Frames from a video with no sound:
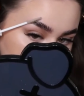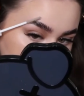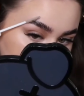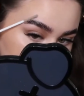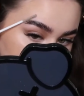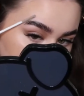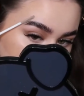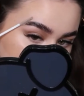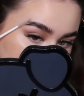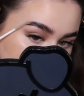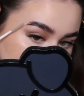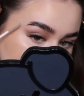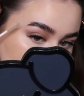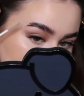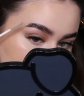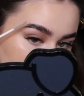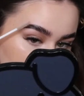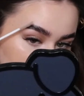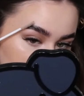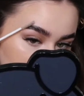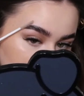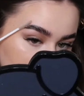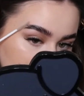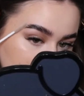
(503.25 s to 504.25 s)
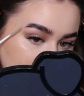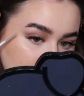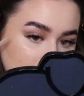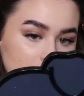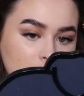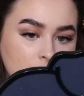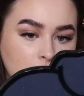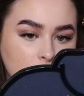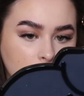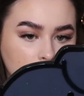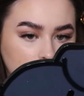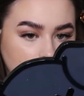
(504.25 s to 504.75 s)
just to
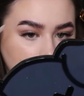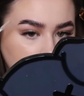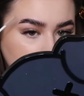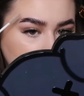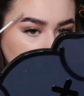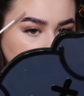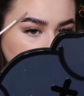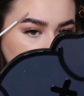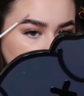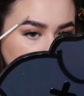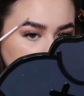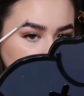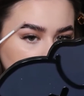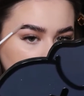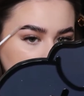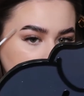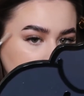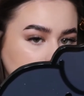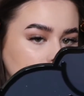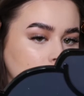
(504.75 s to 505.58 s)
keep them all